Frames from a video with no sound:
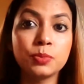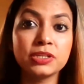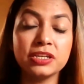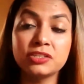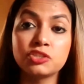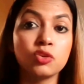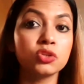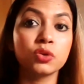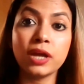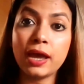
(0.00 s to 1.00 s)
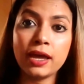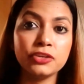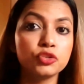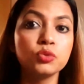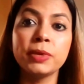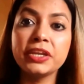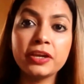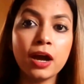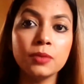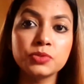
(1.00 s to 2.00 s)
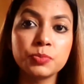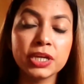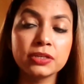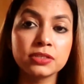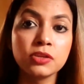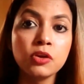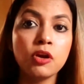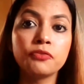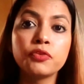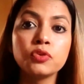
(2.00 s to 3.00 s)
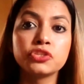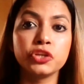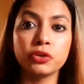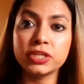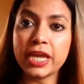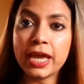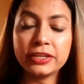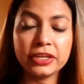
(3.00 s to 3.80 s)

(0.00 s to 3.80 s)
but it's not going to add too many carbs, because of course you're not